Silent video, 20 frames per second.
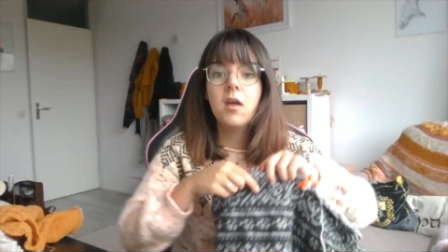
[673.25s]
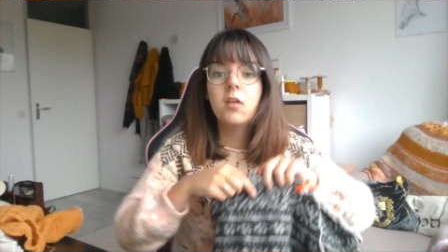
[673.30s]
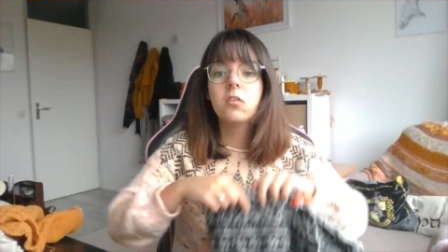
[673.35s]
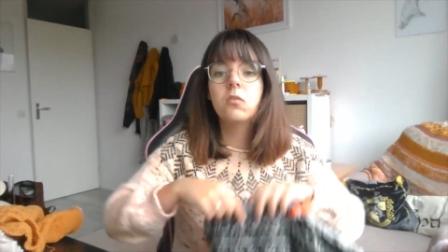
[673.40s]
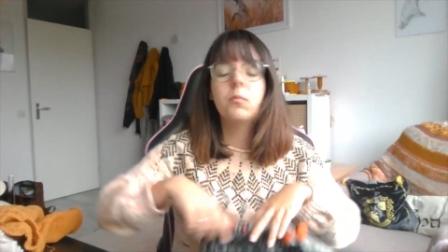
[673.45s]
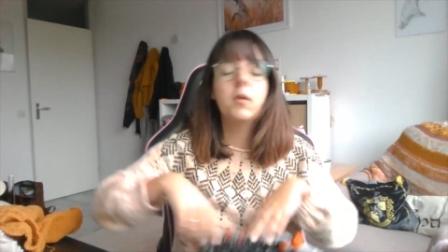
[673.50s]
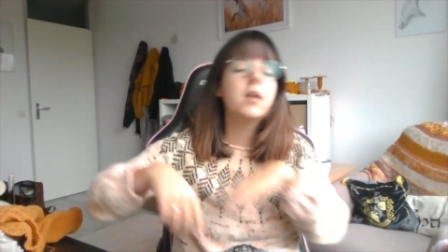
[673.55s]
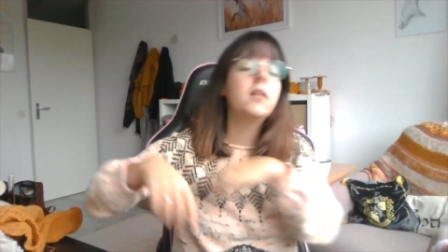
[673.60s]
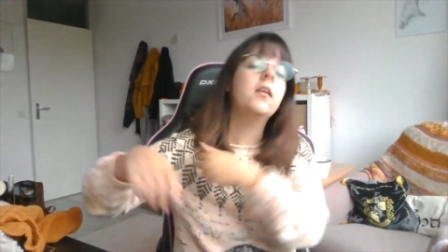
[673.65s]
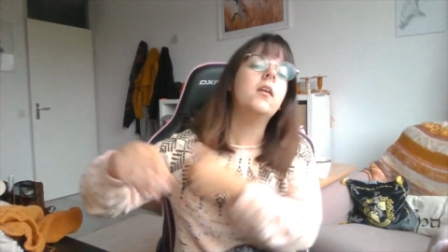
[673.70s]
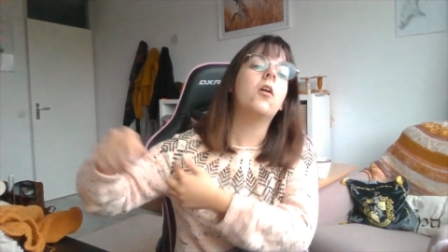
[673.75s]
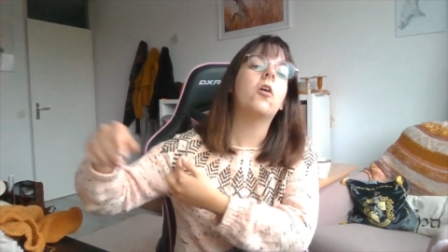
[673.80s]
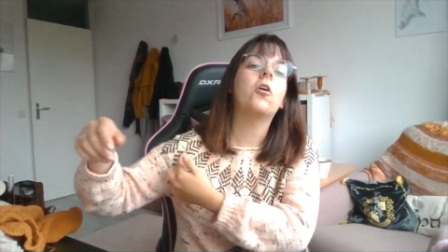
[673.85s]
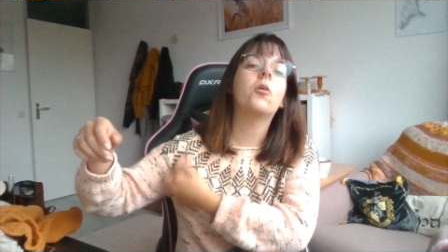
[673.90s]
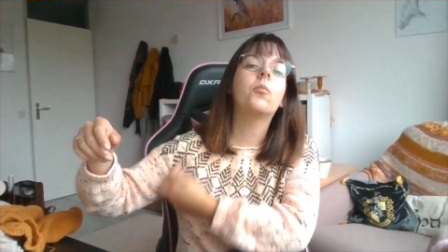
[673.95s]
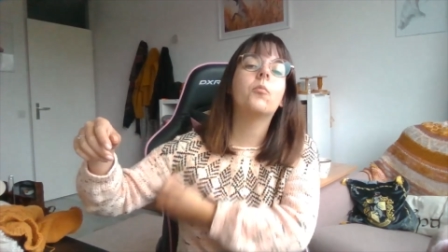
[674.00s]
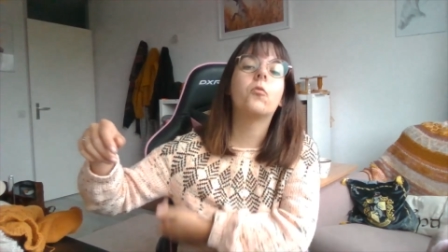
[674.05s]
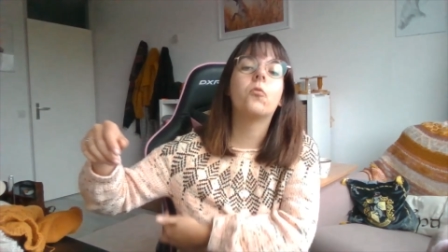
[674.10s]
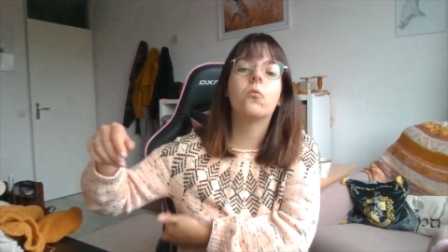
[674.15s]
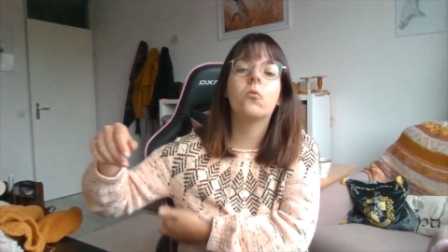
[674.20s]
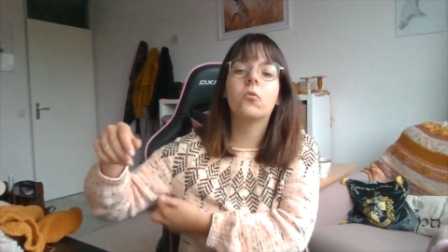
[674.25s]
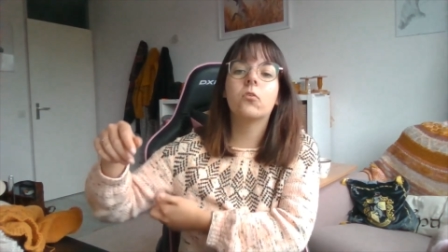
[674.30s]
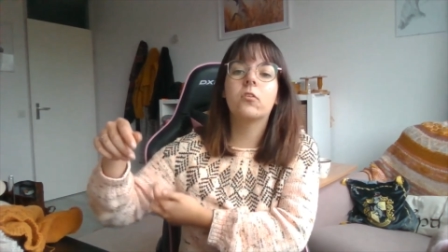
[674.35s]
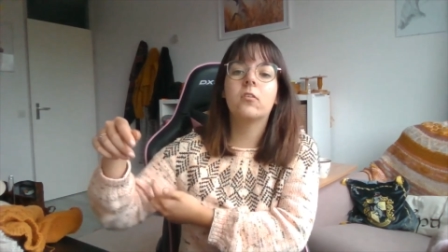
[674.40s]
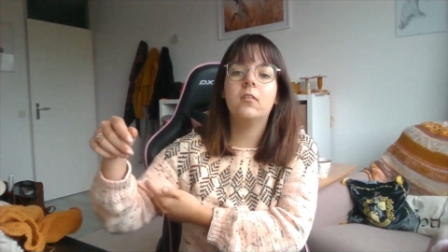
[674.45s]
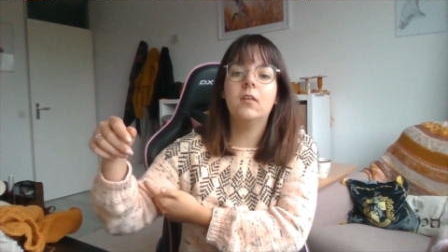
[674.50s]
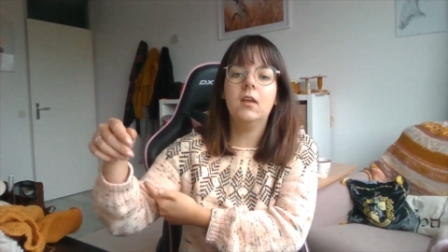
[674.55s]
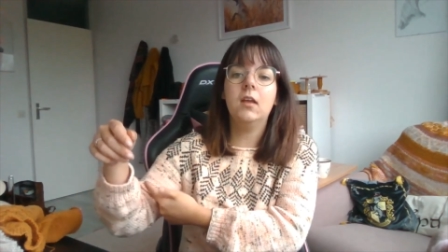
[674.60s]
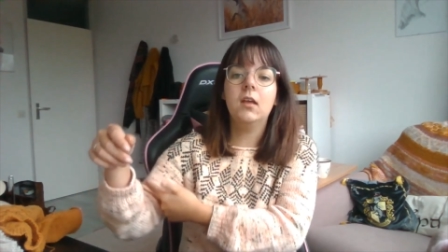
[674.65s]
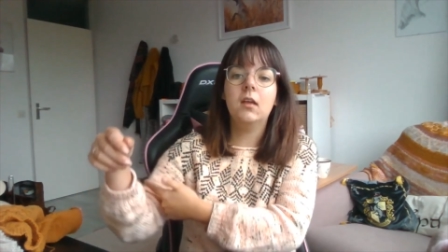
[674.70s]
to make the armhole
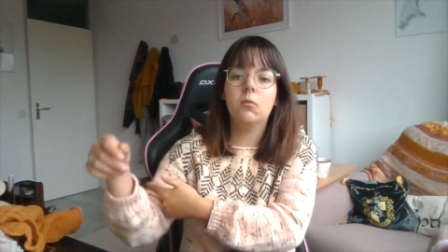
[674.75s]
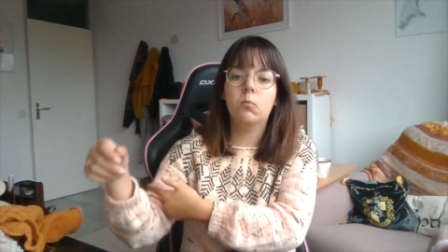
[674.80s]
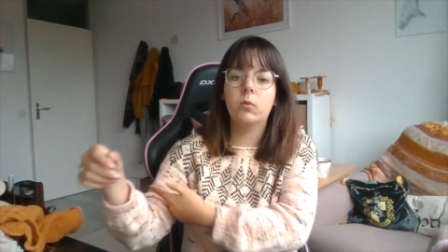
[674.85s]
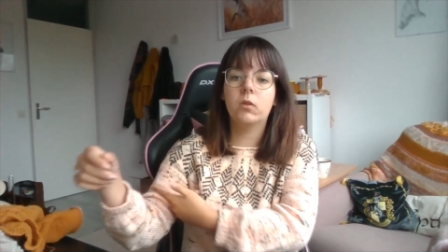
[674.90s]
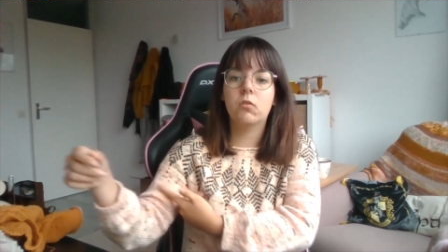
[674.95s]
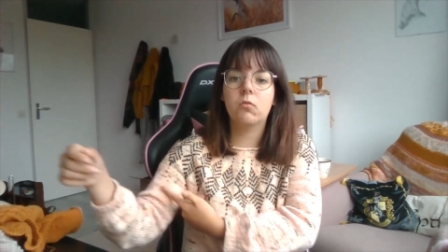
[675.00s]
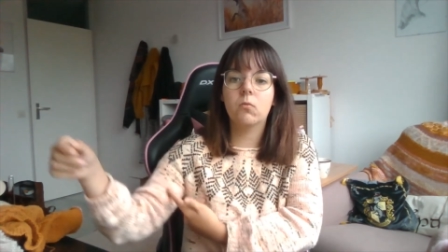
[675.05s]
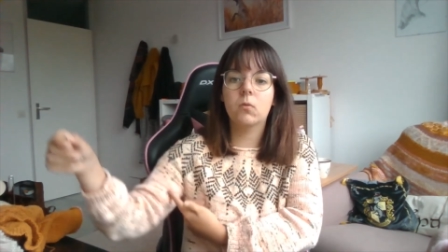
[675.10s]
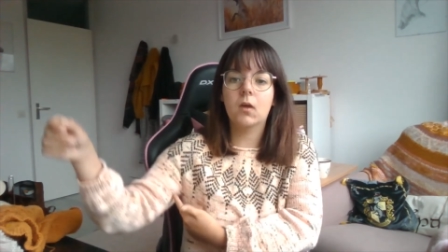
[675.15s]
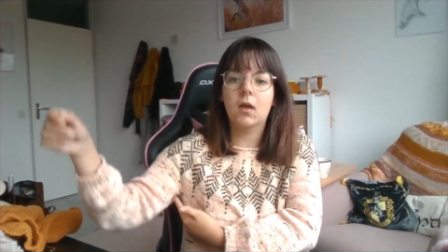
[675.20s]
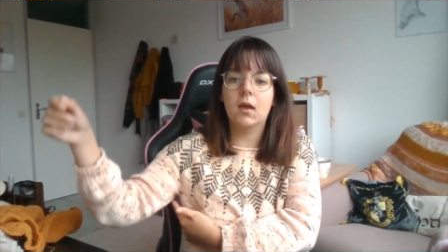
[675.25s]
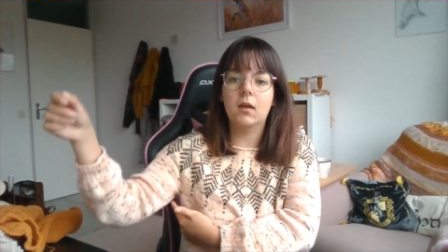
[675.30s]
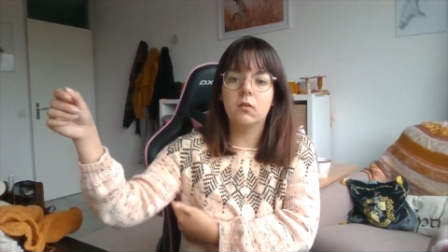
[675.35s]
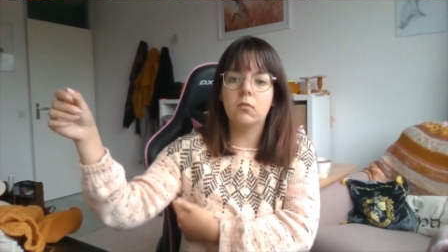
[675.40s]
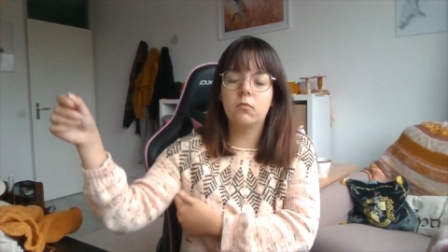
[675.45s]
steek, which will kind